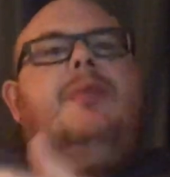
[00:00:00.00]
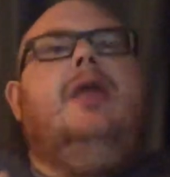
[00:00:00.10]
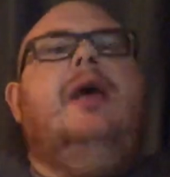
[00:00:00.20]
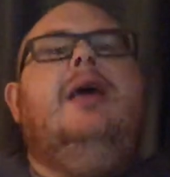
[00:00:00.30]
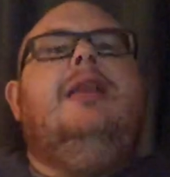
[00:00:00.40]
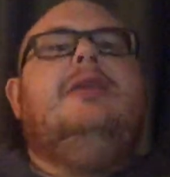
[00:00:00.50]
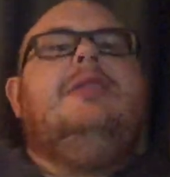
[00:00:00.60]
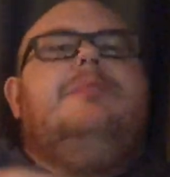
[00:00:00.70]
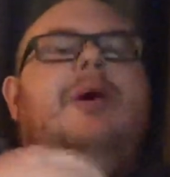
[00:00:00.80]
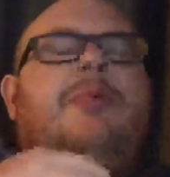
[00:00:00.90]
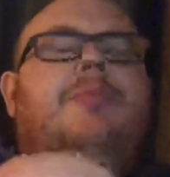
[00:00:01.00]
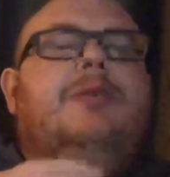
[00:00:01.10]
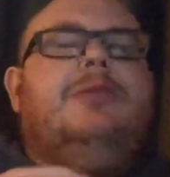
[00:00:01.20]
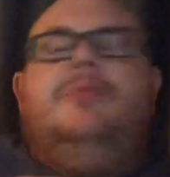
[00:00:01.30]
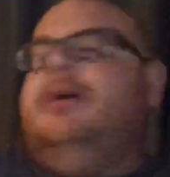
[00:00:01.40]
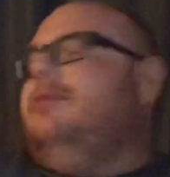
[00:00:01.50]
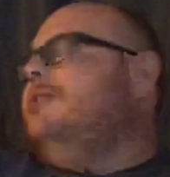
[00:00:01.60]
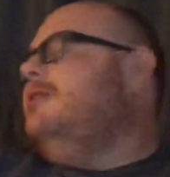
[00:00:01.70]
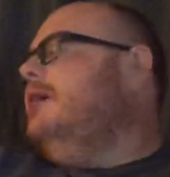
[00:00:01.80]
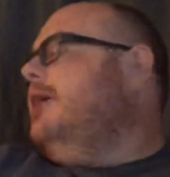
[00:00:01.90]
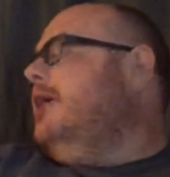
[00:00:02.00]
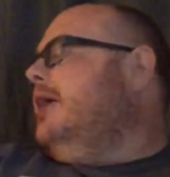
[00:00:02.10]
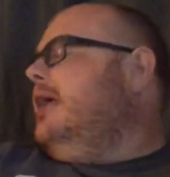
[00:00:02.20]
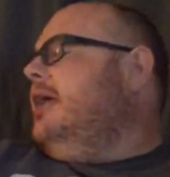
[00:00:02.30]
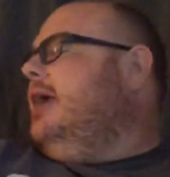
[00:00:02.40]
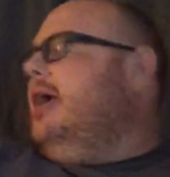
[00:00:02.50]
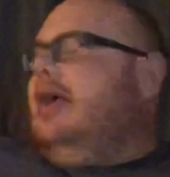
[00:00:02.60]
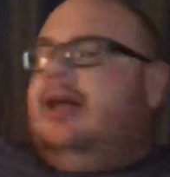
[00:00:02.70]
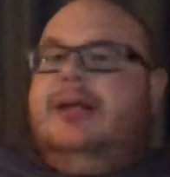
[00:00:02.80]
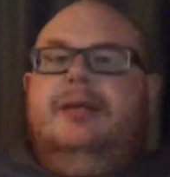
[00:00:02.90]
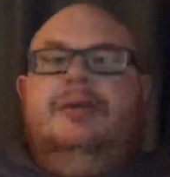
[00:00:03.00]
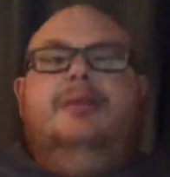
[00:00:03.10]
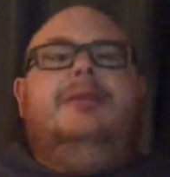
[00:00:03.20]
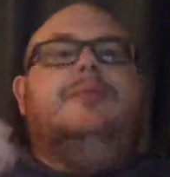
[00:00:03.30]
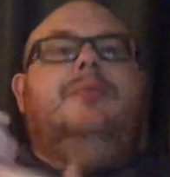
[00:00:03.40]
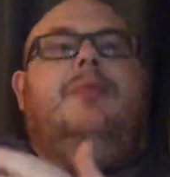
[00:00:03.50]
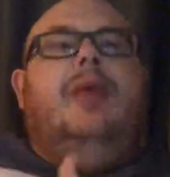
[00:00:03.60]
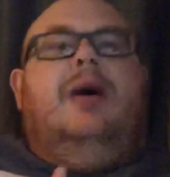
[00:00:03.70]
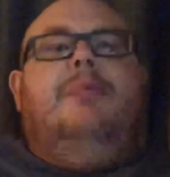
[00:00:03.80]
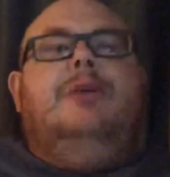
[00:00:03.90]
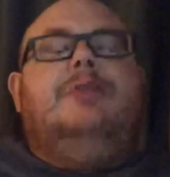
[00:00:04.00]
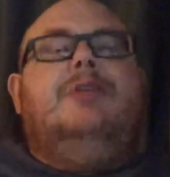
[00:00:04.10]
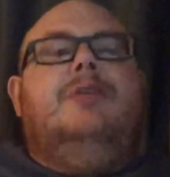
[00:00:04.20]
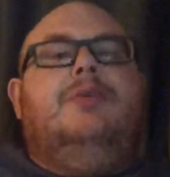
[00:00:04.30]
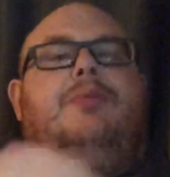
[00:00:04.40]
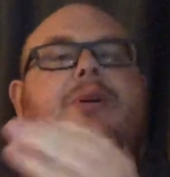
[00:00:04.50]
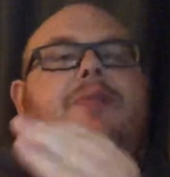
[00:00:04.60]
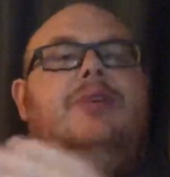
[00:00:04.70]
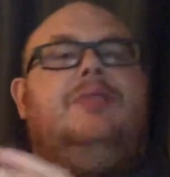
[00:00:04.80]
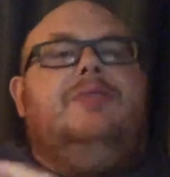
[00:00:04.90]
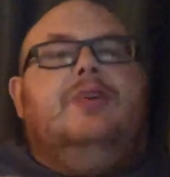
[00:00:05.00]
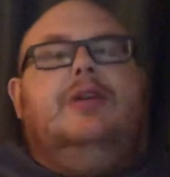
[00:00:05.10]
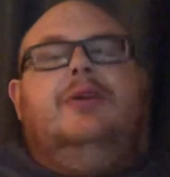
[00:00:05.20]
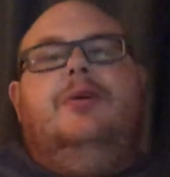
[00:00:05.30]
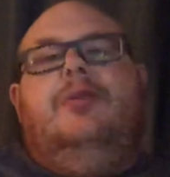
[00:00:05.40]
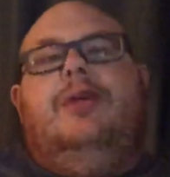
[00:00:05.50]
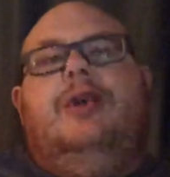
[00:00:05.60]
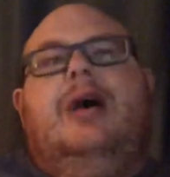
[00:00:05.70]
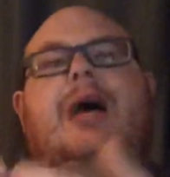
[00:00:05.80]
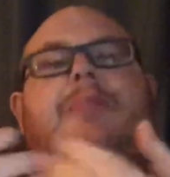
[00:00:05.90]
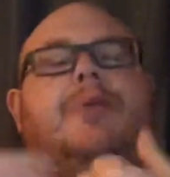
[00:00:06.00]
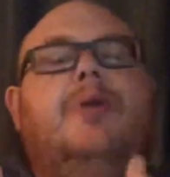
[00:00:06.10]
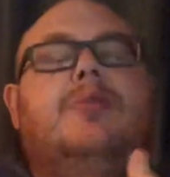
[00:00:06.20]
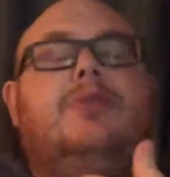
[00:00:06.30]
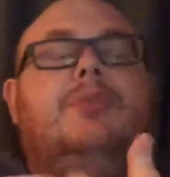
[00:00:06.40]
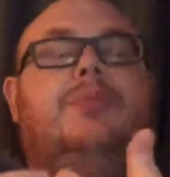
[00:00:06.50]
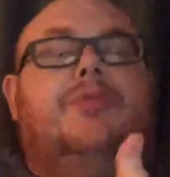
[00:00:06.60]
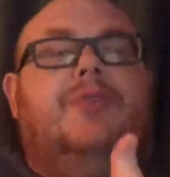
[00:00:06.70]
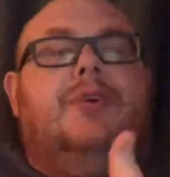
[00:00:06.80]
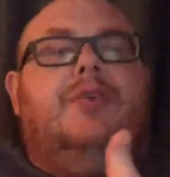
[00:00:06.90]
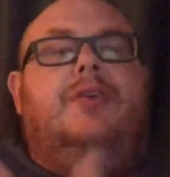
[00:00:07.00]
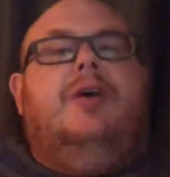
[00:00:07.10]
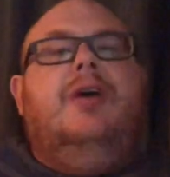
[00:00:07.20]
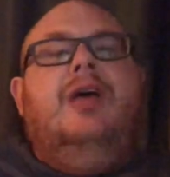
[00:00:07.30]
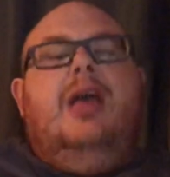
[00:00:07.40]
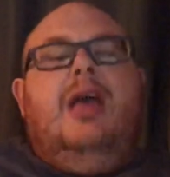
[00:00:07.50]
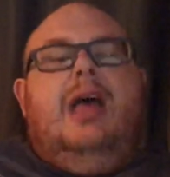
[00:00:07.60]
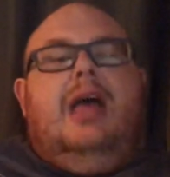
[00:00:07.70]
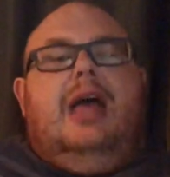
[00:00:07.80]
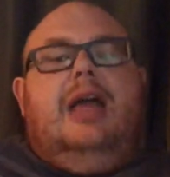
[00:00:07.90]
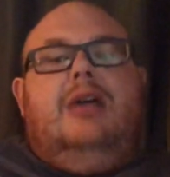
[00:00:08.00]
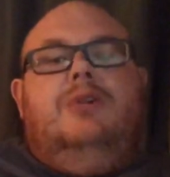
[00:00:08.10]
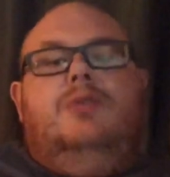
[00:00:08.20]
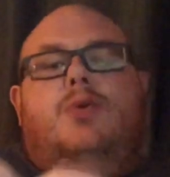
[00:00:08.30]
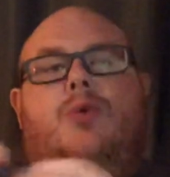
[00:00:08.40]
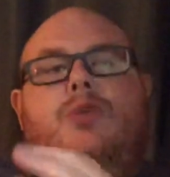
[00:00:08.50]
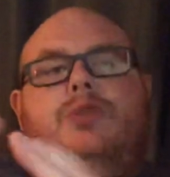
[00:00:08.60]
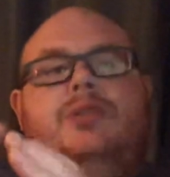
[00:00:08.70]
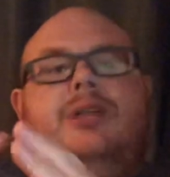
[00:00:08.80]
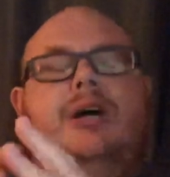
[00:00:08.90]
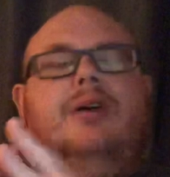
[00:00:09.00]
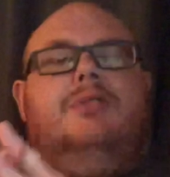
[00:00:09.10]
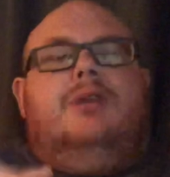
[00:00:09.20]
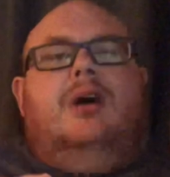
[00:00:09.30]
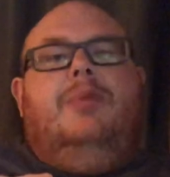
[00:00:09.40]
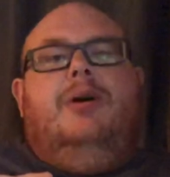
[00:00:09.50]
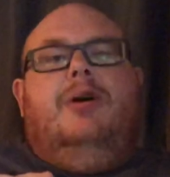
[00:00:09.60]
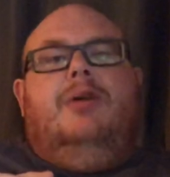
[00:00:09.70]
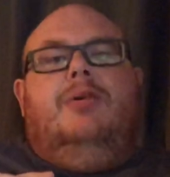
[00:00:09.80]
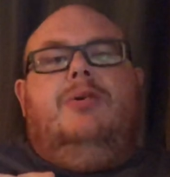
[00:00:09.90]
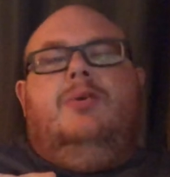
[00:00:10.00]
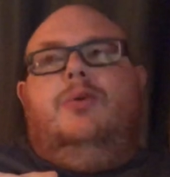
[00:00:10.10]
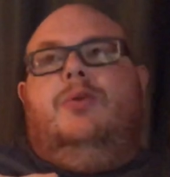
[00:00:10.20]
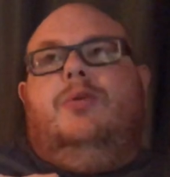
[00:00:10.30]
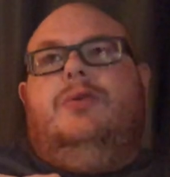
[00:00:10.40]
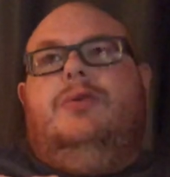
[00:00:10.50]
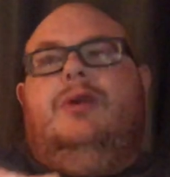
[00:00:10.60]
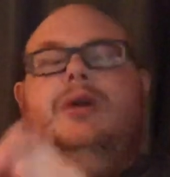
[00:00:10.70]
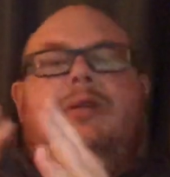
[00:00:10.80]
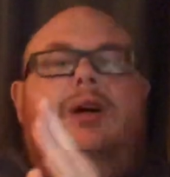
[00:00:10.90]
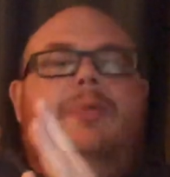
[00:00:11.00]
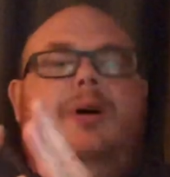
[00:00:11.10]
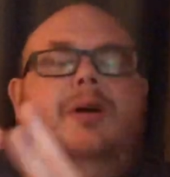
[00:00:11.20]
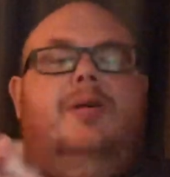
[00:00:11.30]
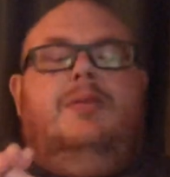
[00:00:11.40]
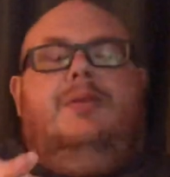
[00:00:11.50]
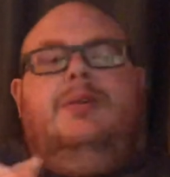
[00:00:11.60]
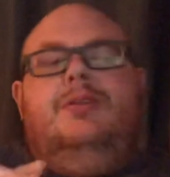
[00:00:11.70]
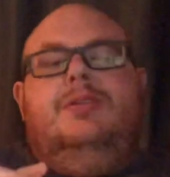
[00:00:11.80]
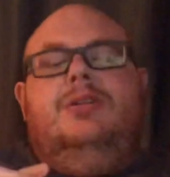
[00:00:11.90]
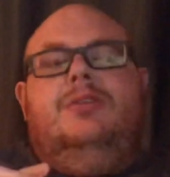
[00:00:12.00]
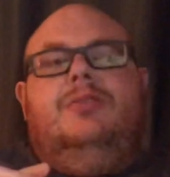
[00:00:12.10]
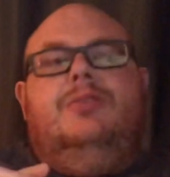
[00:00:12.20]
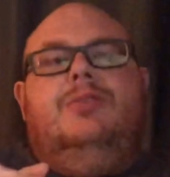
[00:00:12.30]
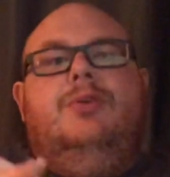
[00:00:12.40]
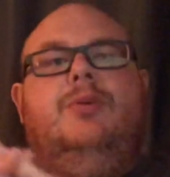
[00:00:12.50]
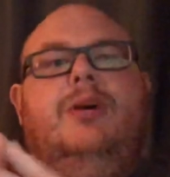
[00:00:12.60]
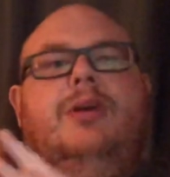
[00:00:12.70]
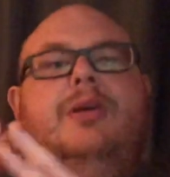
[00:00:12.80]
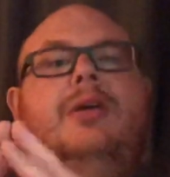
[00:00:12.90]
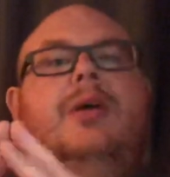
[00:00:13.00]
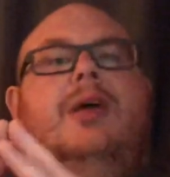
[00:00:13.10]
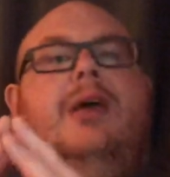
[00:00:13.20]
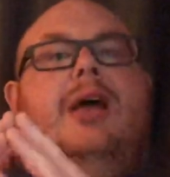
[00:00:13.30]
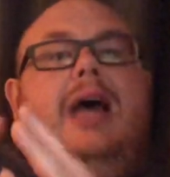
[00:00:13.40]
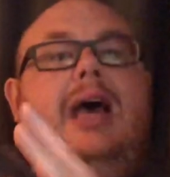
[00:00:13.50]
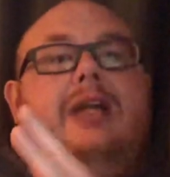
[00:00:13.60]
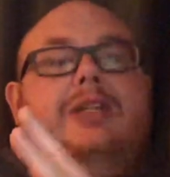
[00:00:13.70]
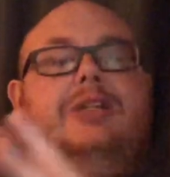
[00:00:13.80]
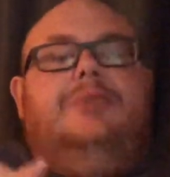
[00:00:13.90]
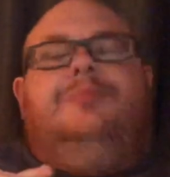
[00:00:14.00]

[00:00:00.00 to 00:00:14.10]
Hey, this is Matt with Mystical Mountains, and I mentioned on a previous video that I personally prefer a Norse style tomahawk or a tomahawk in general to a hatchet,